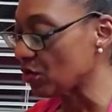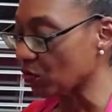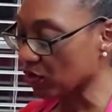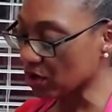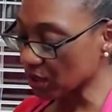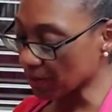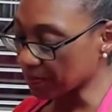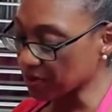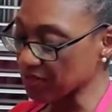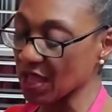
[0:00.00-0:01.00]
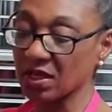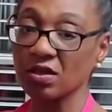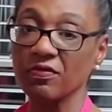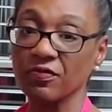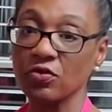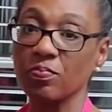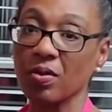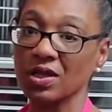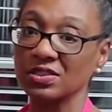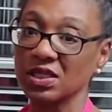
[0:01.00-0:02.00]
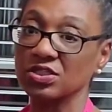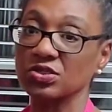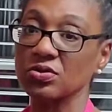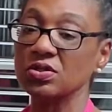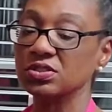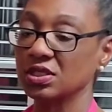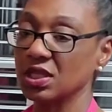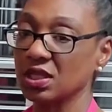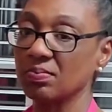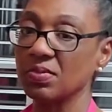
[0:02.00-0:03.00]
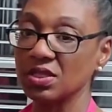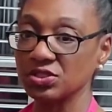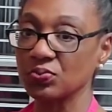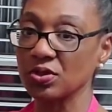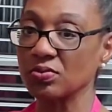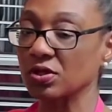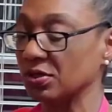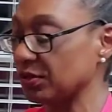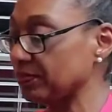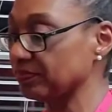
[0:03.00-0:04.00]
We're gonna put that in a food processor to get it mixed real good.